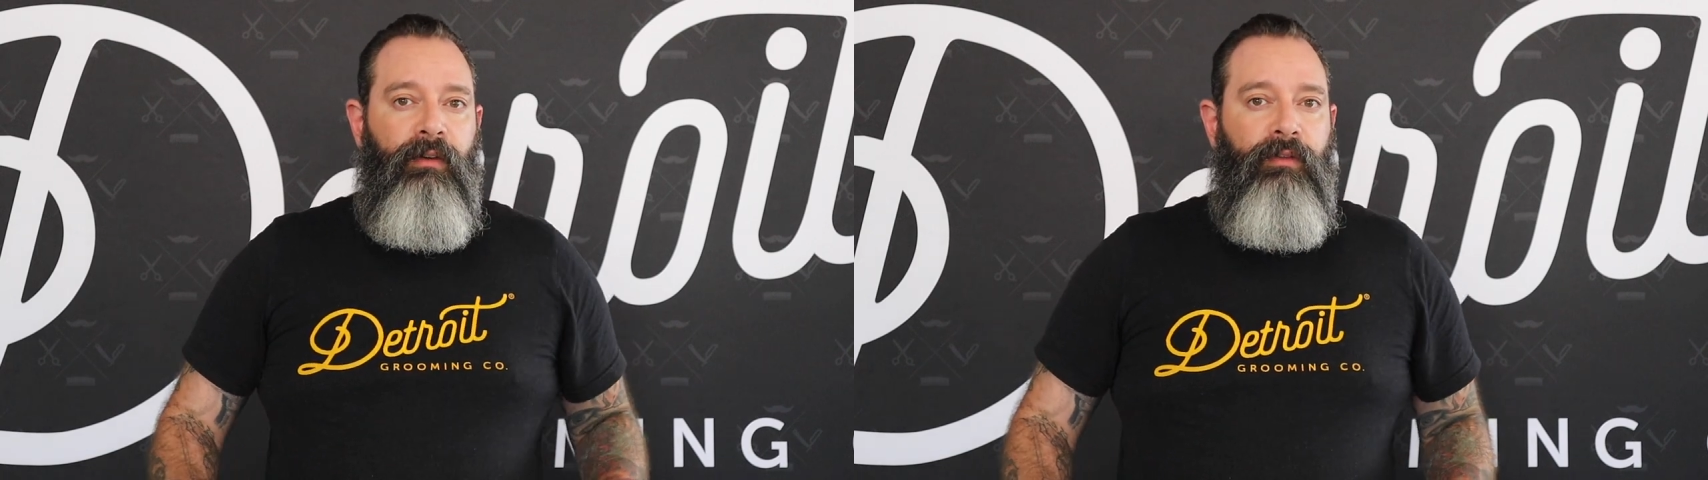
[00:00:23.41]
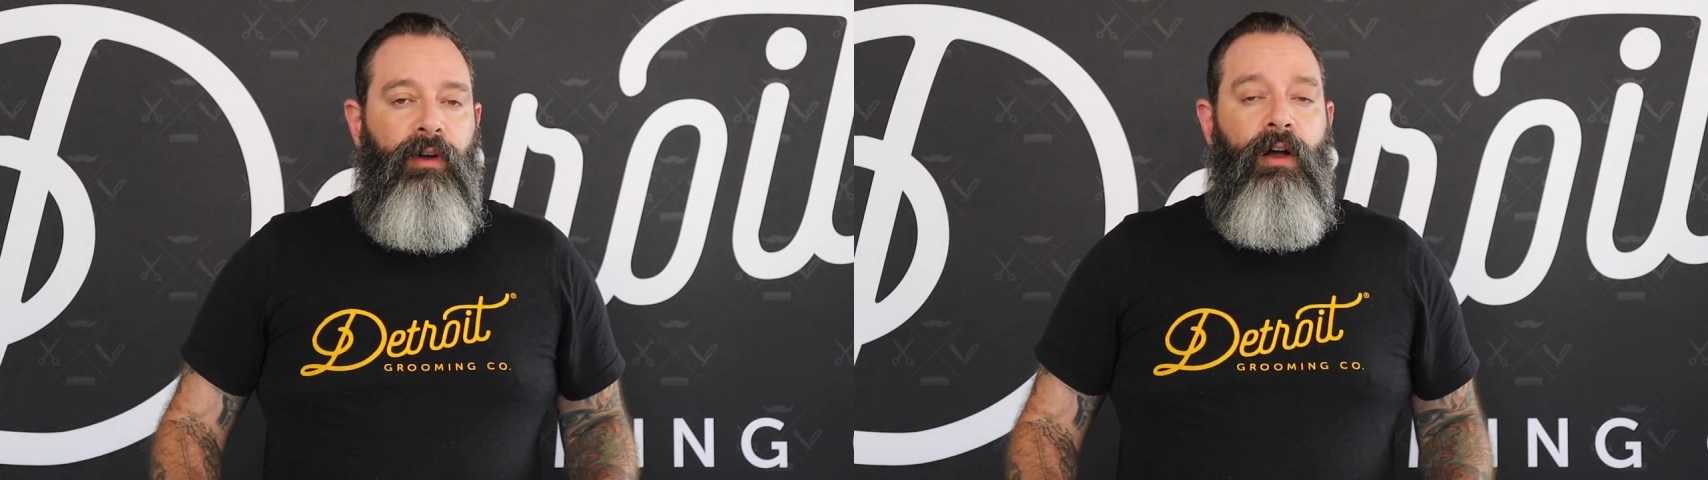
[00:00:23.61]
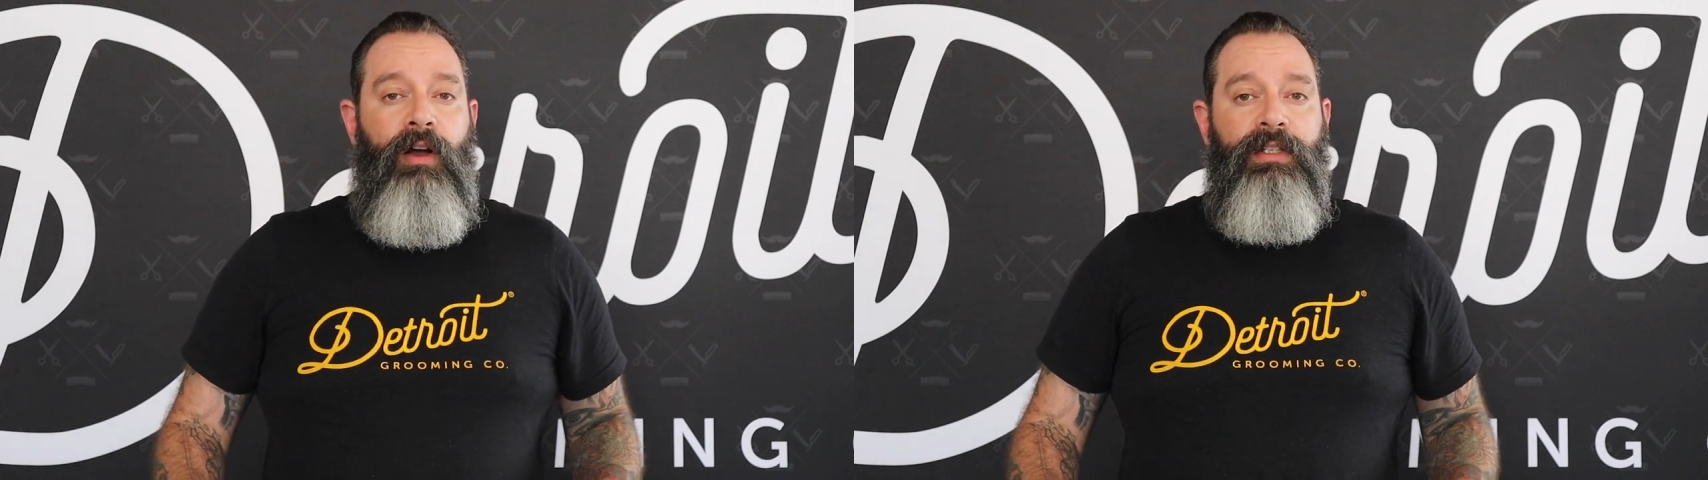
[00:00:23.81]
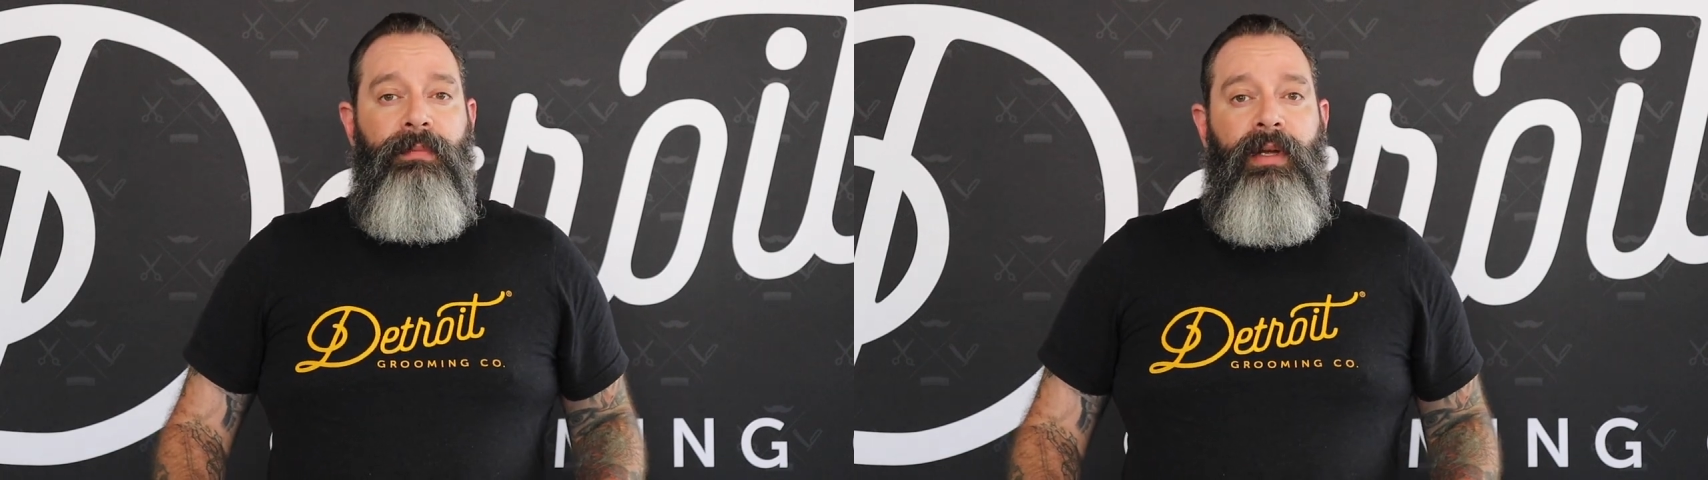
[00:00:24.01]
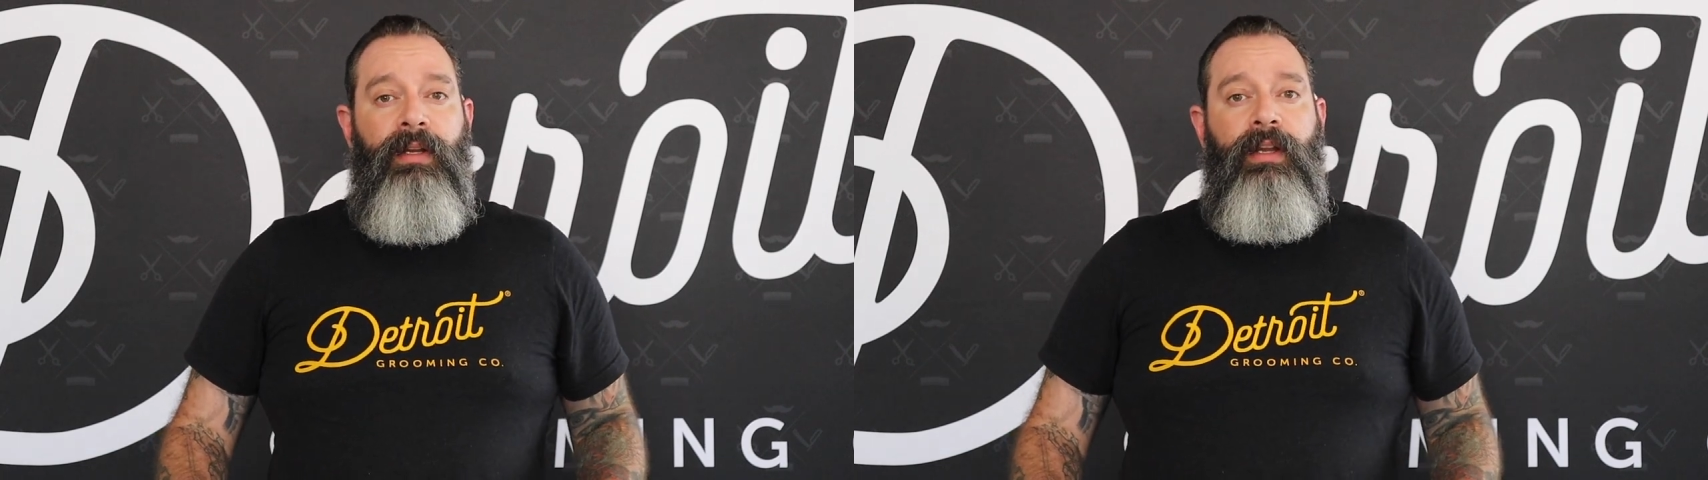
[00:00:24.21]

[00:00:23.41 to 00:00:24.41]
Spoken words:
for our awesome beard